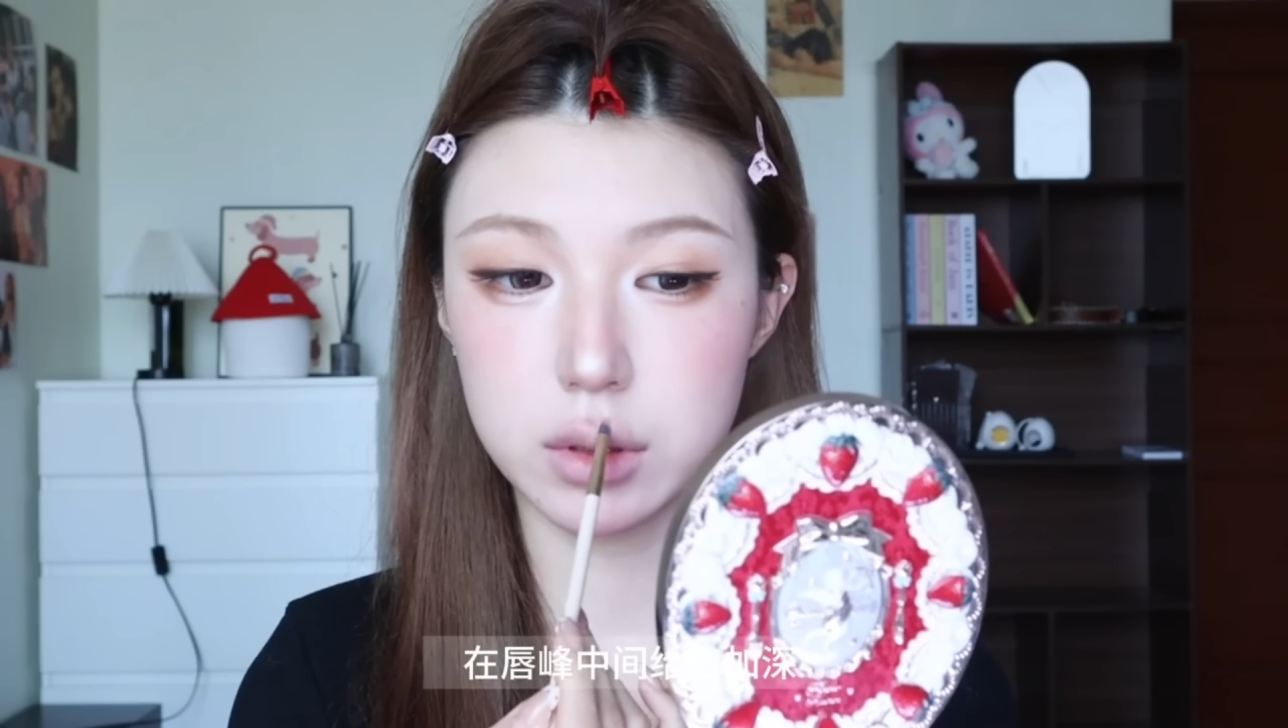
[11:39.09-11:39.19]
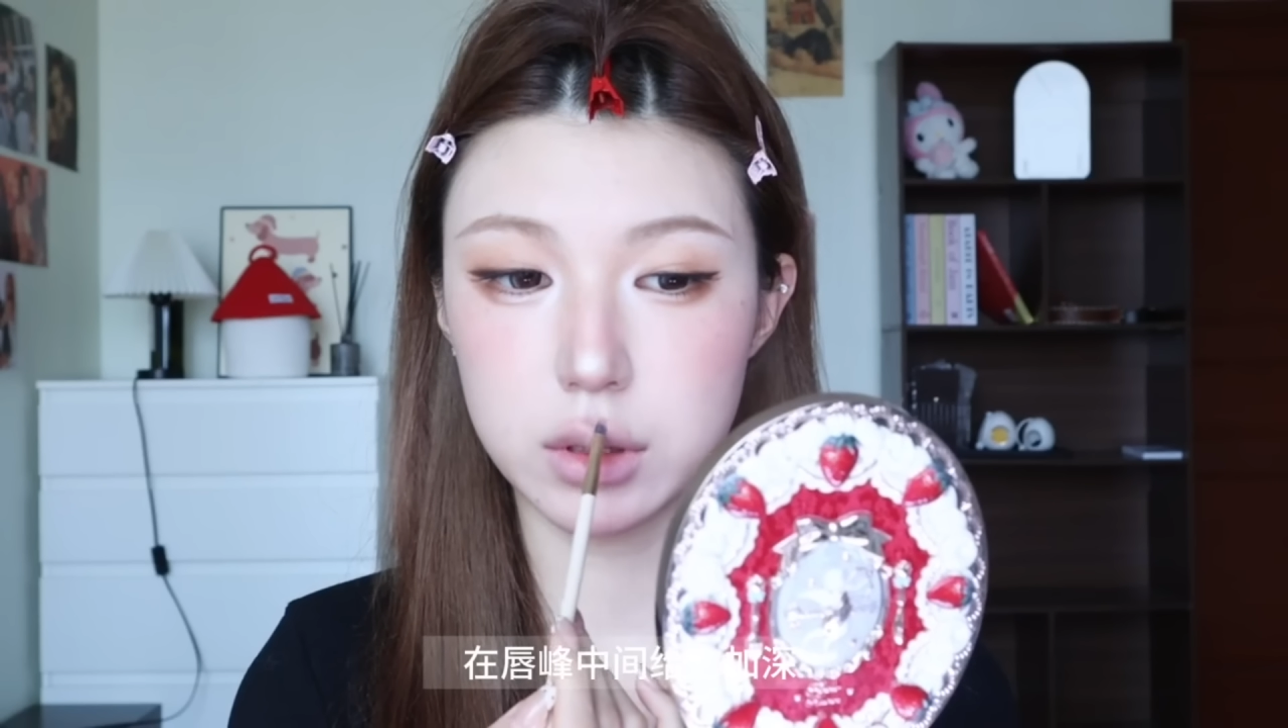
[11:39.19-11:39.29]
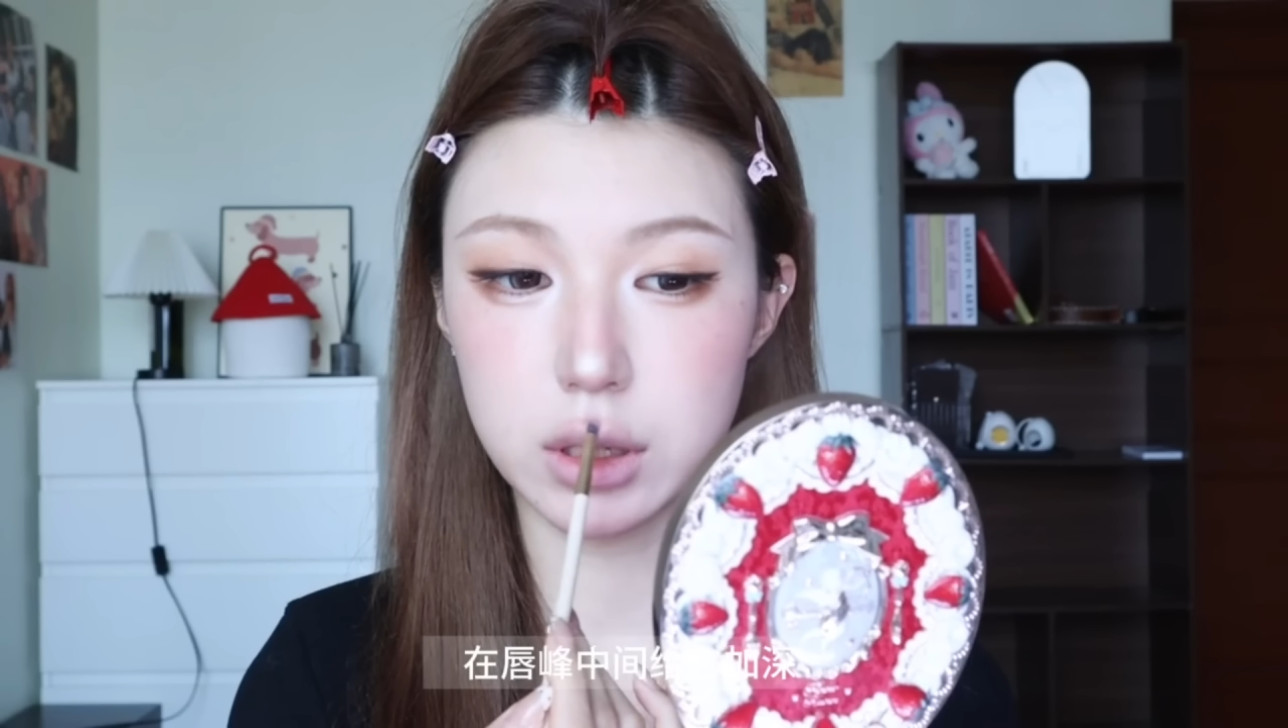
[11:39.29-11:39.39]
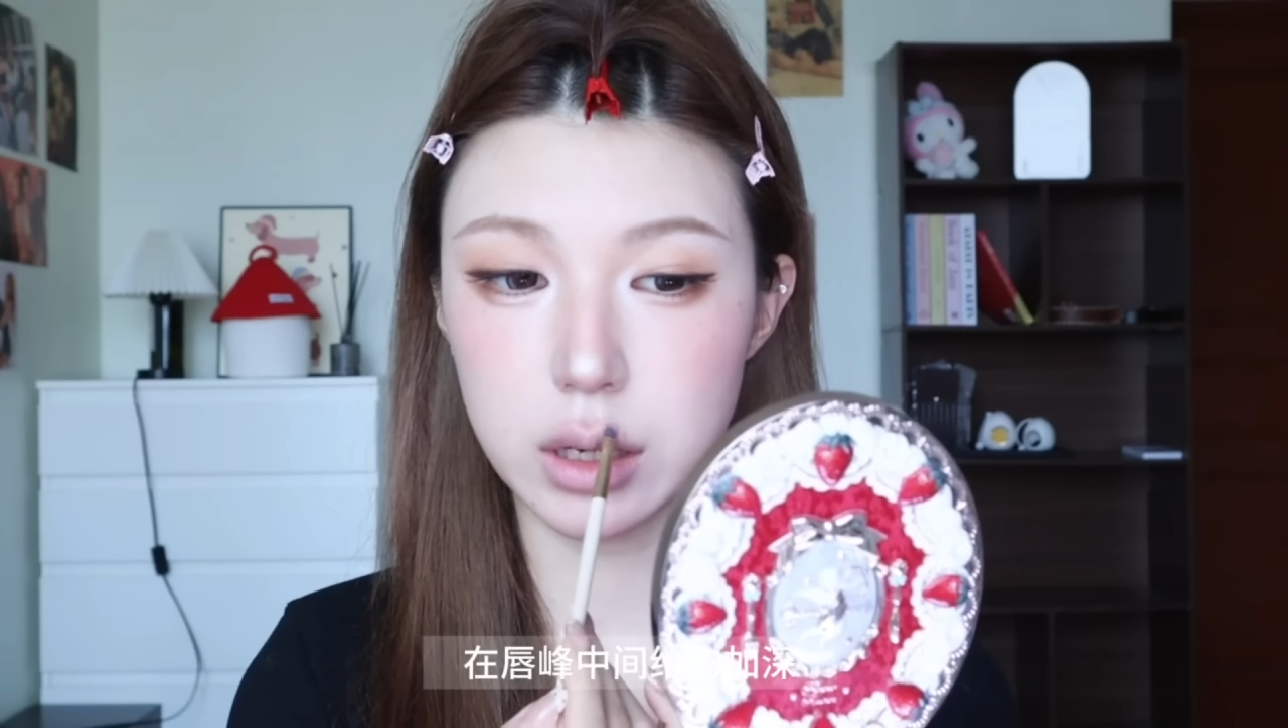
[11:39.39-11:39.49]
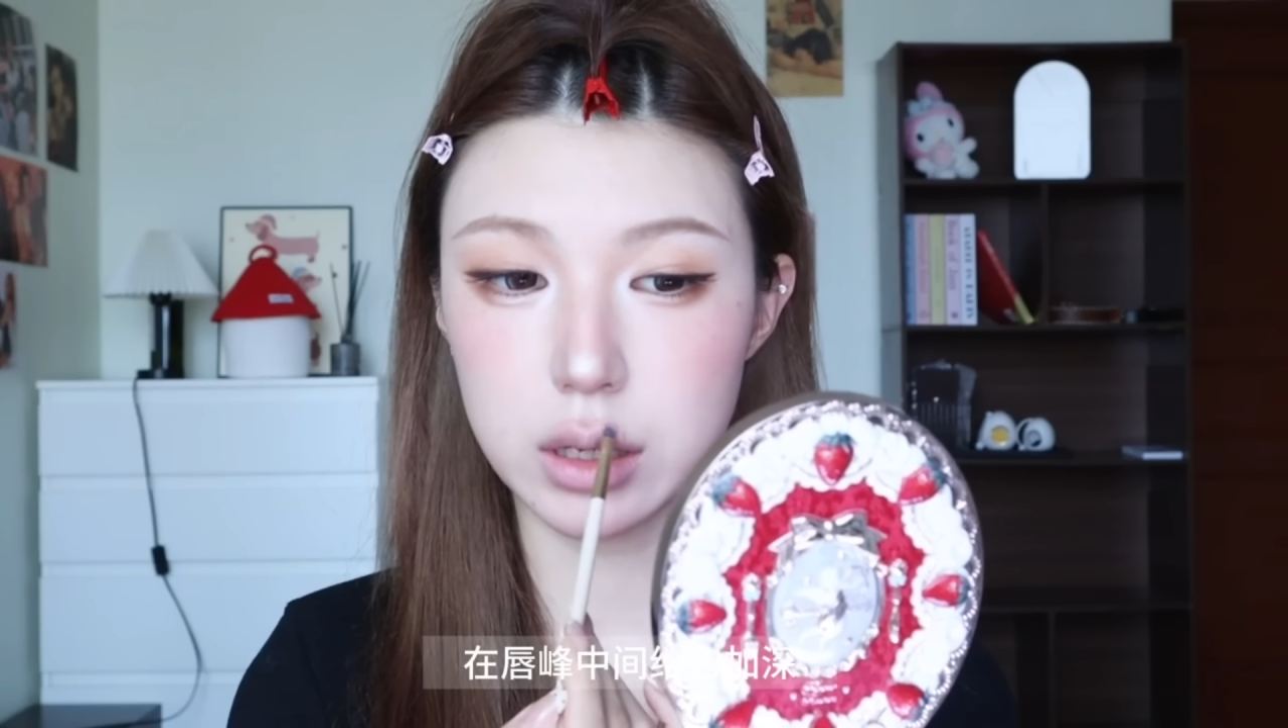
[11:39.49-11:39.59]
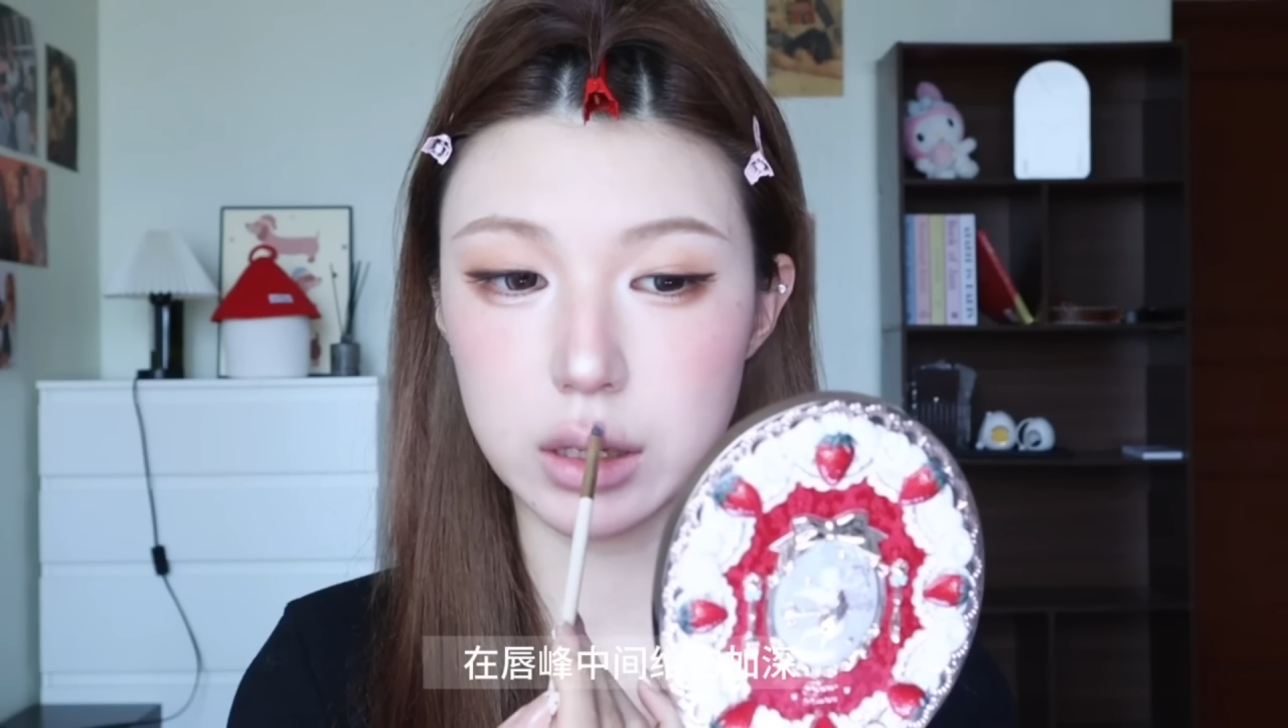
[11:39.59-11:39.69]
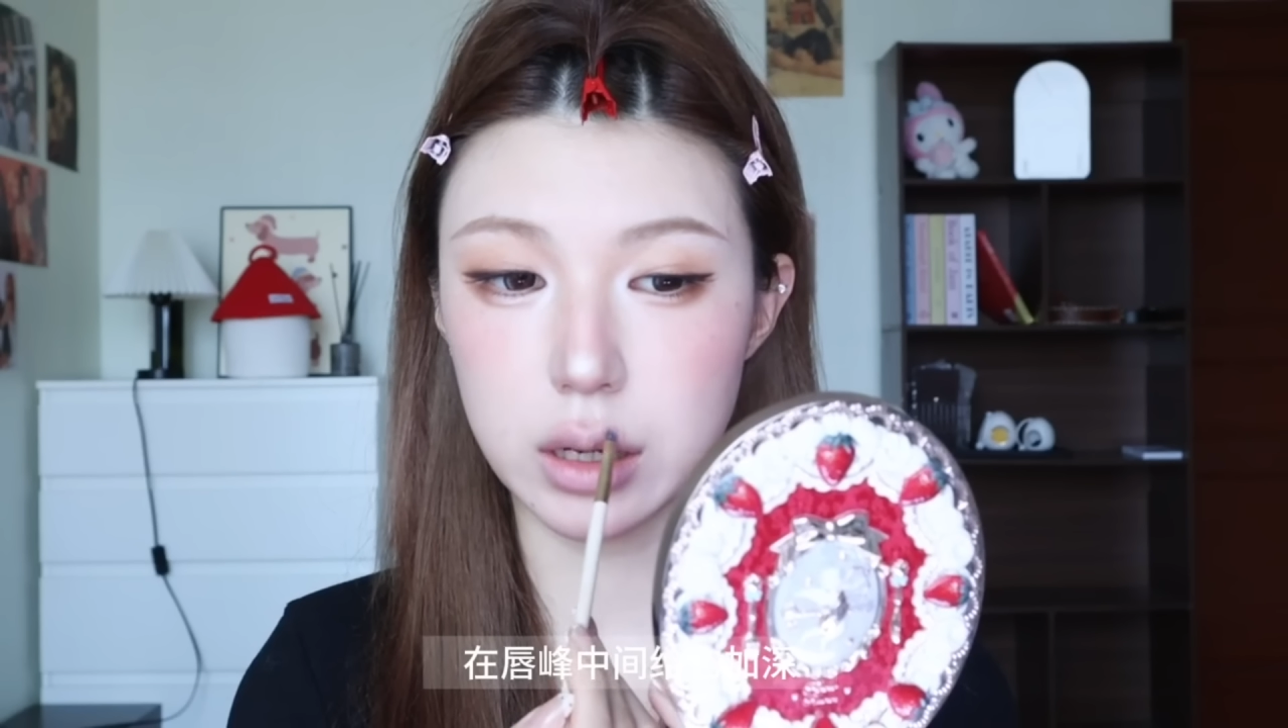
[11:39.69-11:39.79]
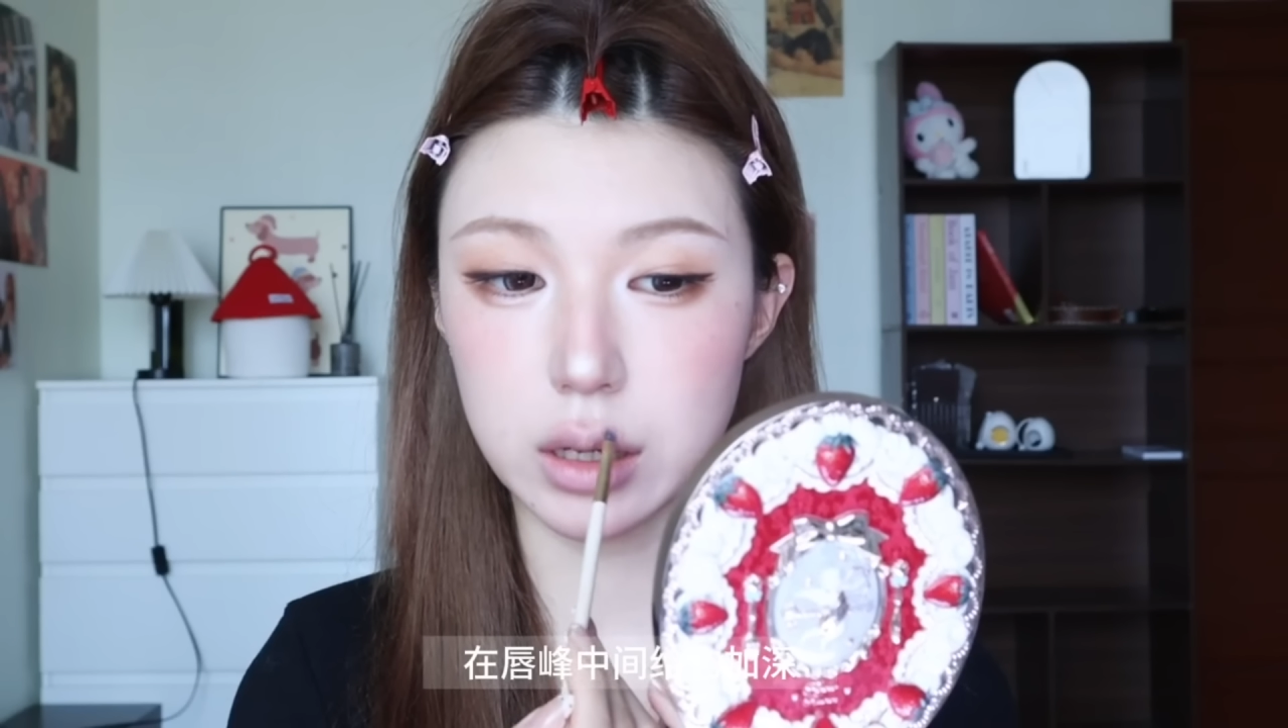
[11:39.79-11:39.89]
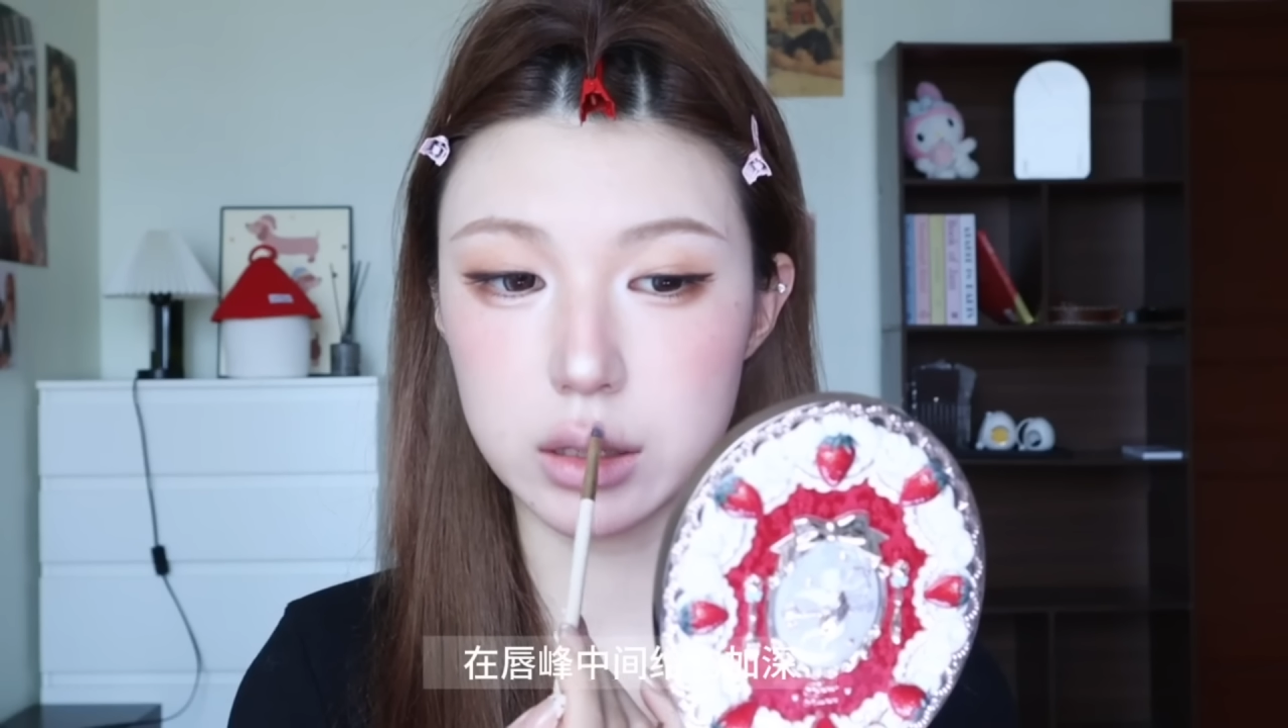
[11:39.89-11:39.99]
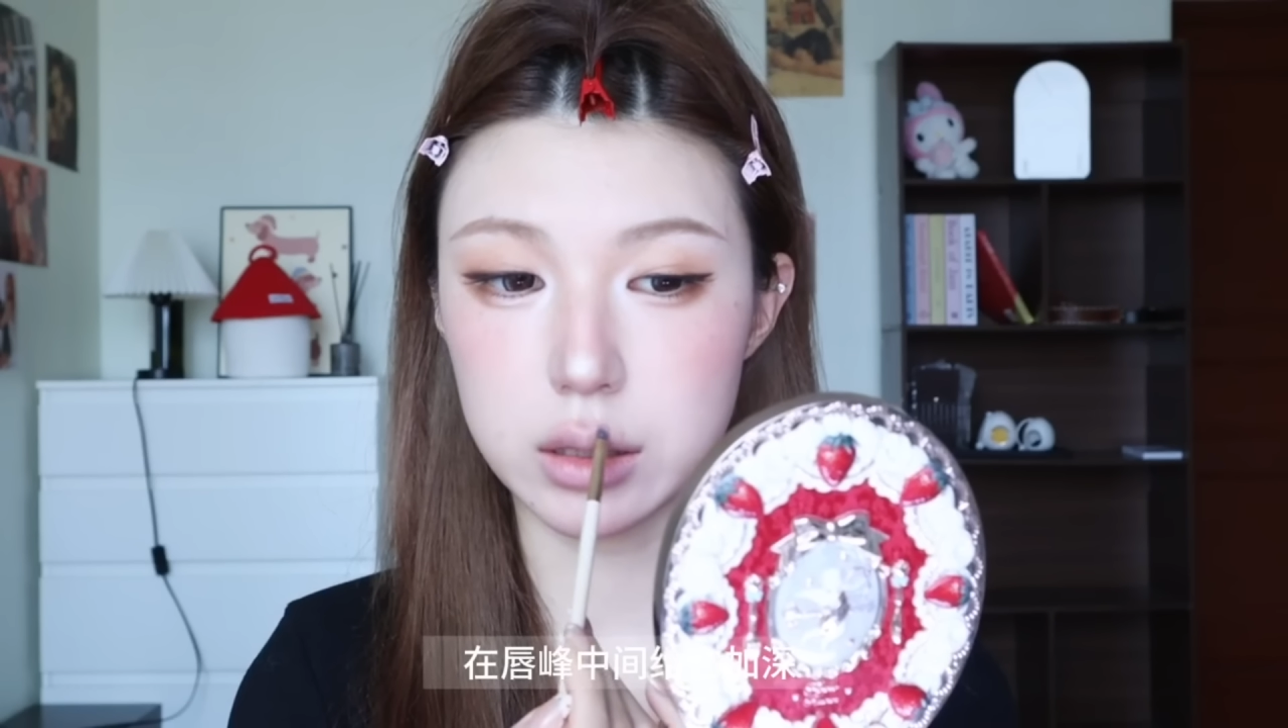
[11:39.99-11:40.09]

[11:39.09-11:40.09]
softly fills